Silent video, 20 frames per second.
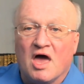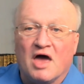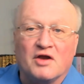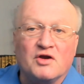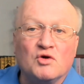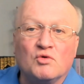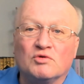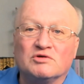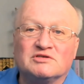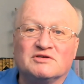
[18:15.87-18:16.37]

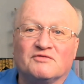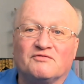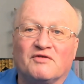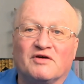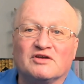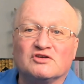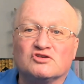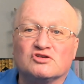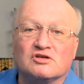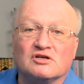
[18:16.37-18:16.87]
and who was
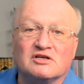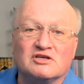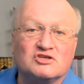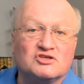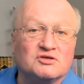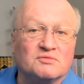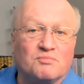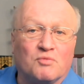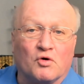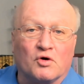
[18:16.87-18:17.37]
eventually
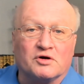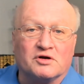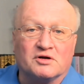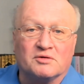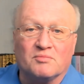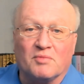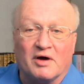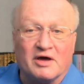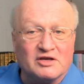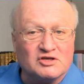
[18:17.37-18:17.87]

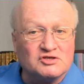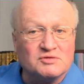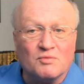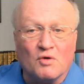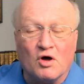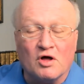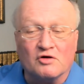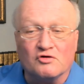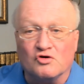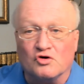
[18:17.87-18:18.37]
supported by a
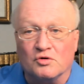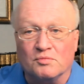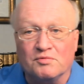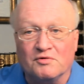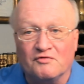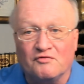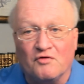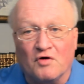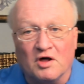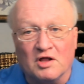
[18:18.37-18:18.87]
small
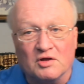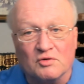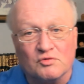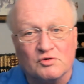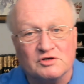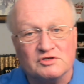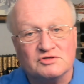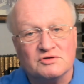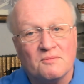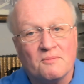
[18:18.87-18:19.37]
group of
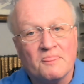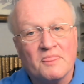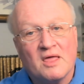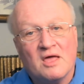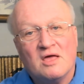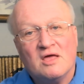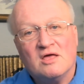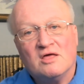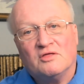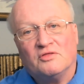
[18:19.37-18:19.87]
followers.
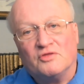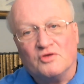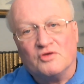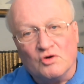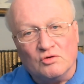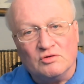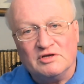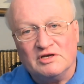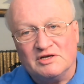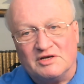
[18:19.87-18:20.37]
The
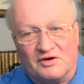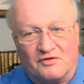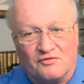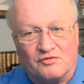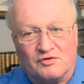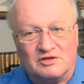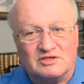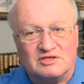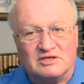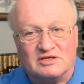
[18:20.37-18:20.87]
only
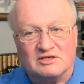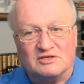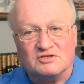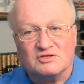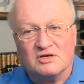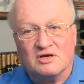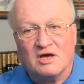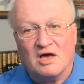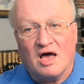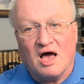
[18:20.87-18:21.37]
difference
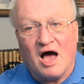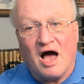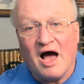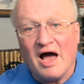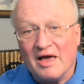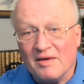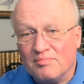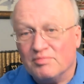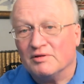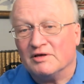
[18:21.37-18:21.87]
is,
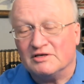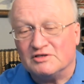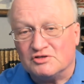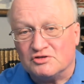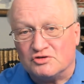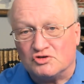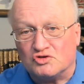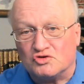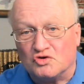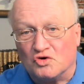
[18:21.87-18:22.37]
I place
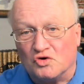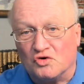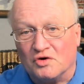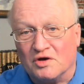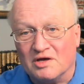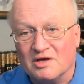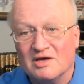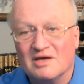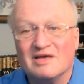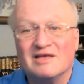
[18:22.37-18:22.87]
the
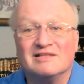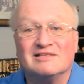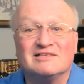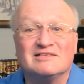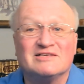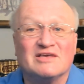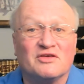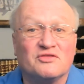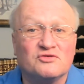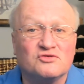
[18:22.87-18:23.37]
story in
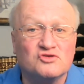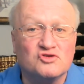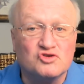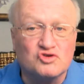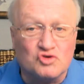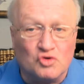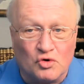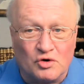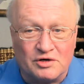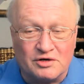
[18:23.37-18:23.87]
southern
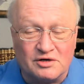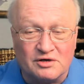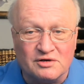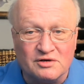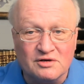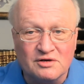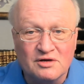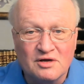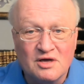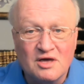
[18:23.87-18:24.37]

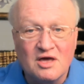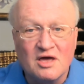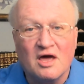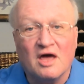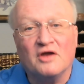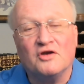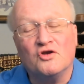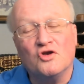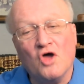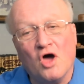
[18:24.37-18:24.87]
Jordan
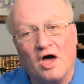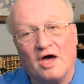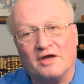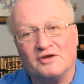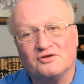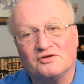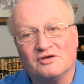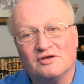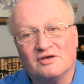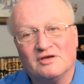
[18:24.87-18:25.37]
and
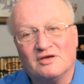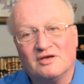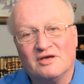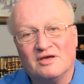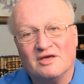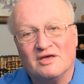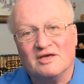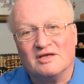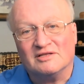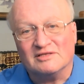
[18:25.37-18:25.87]
not
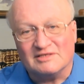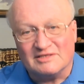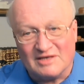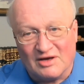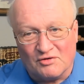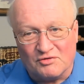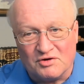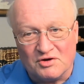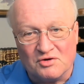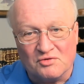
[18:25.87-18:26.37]
in
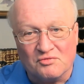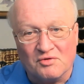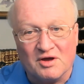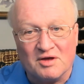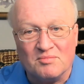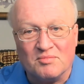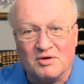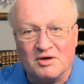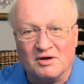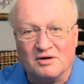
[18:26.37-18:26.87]
Saudi
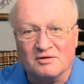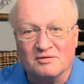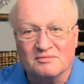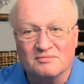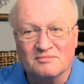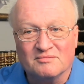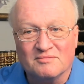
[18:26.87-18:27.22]
Arabia.